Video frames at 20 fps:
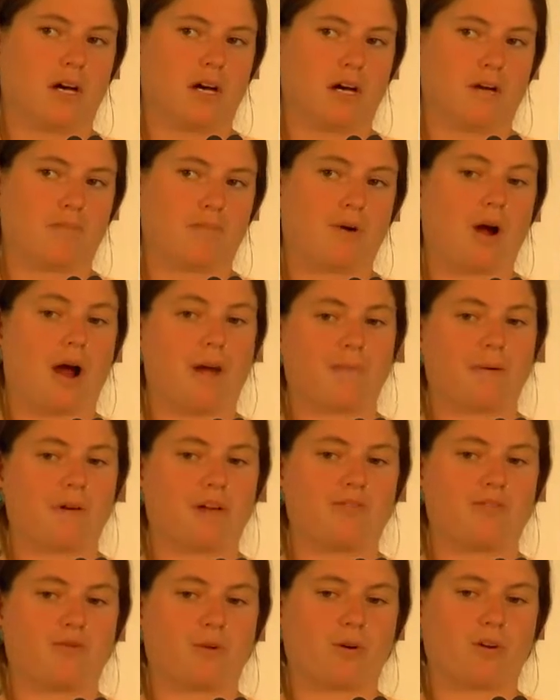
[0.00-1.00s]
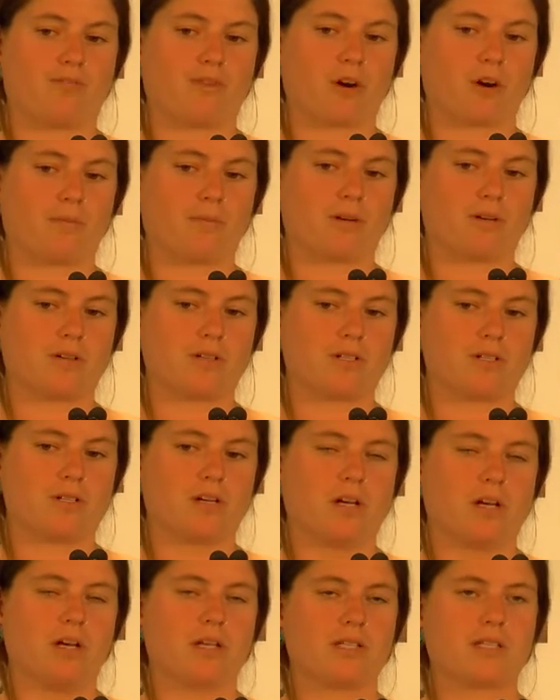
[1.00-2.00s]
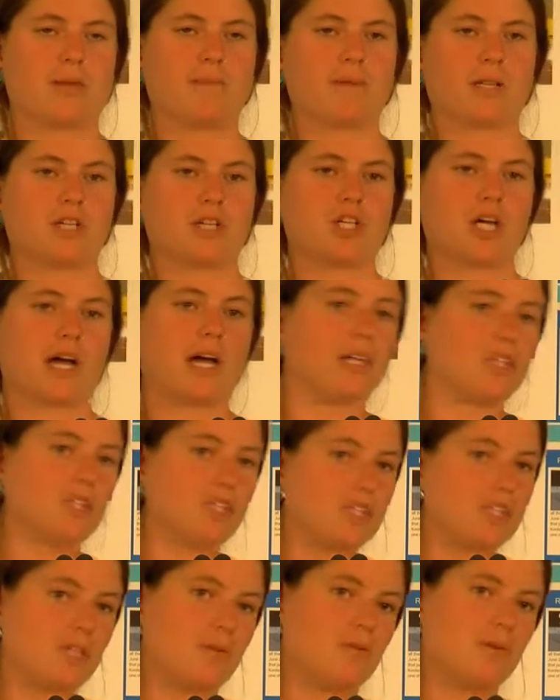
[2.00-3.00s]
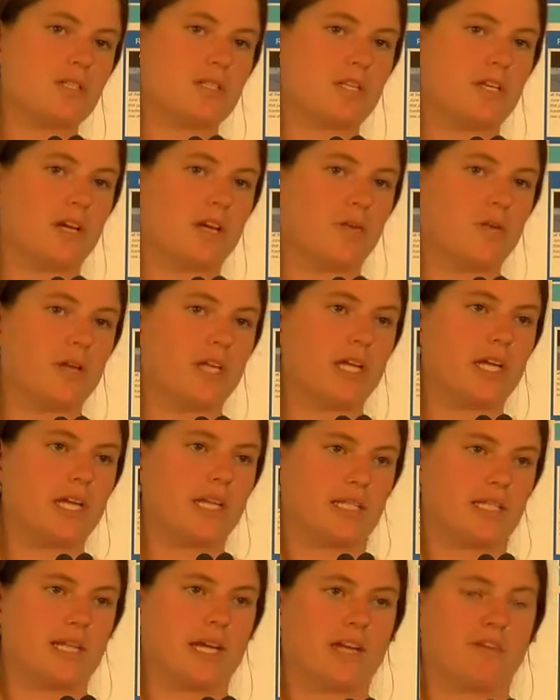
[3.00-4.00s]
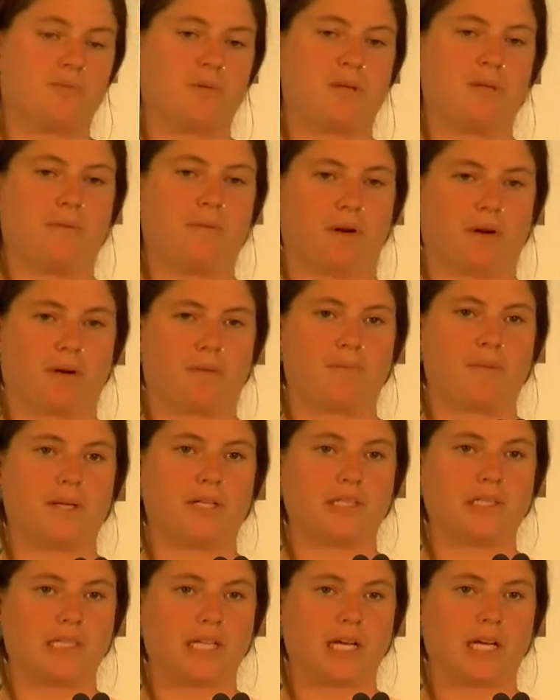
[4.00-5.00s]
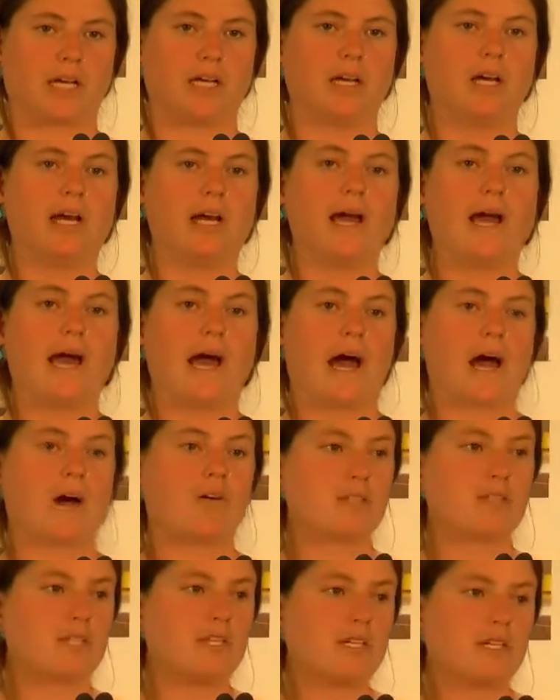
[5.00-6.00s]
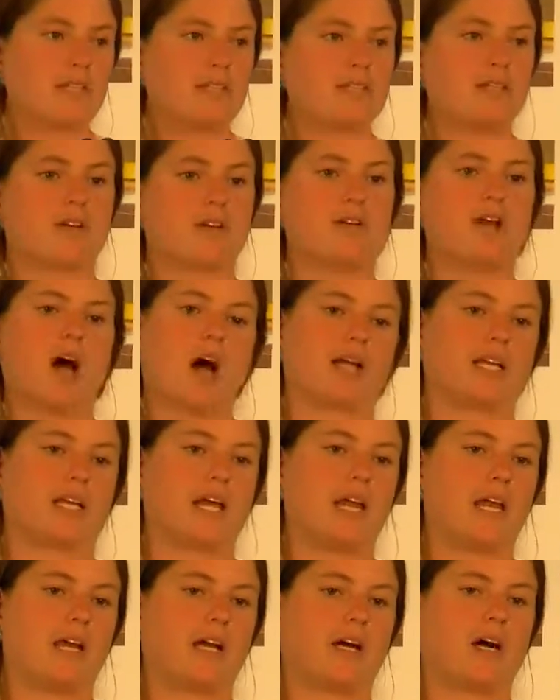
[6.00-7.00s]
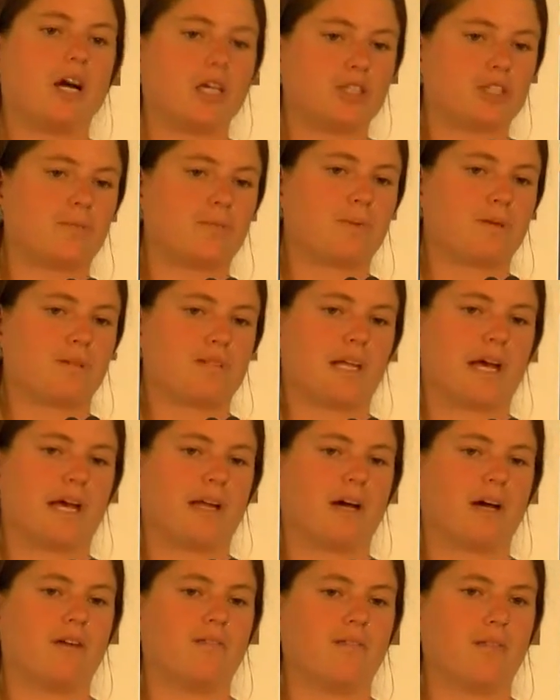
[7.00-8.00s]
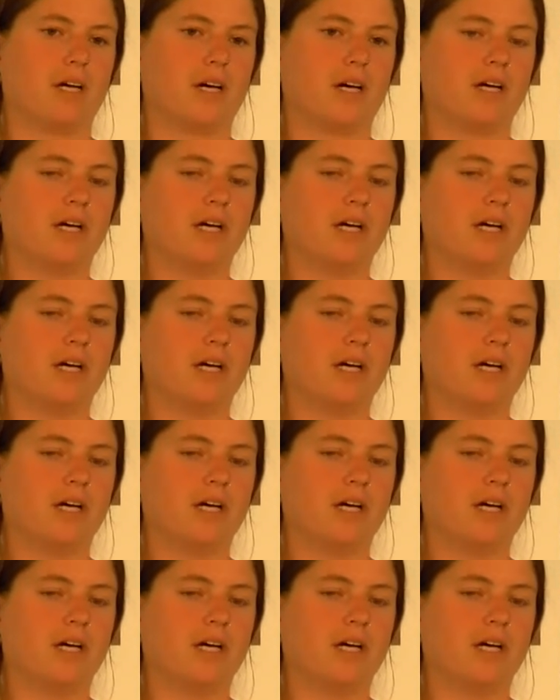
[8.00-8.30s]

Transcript: property for farmers. Some of the challenges that we're seeing with it is that if people are building houses, they're not getting 100% of the